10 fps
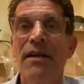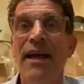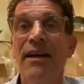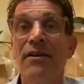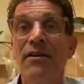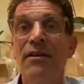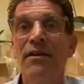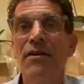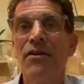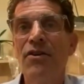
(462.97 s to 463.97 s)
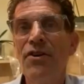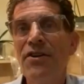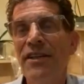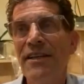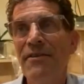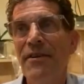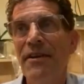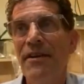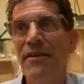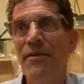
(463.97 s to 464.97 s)
And thirdly,
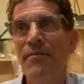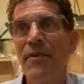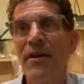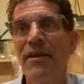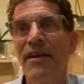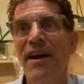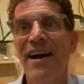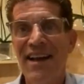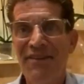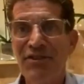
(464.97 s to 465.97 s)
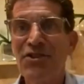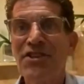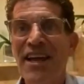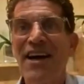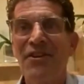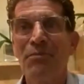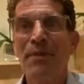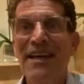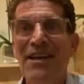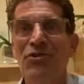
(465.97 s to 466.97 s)
I have to stay on the
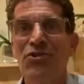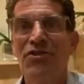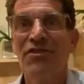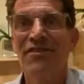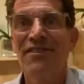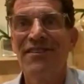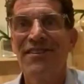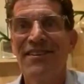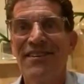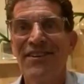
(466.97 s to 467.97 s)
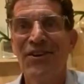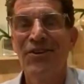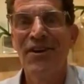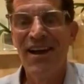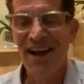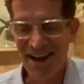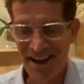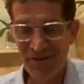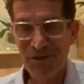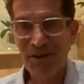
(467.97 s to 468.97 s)
page. I
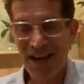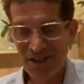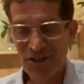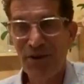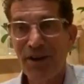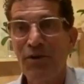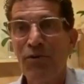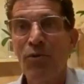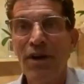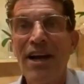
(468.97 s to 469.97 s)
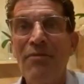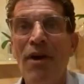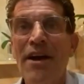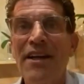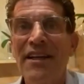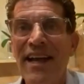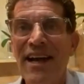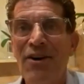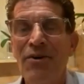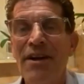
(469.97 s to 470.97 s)
have to concentrate on what I'm writing
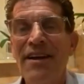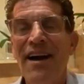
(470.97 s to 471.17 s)
now.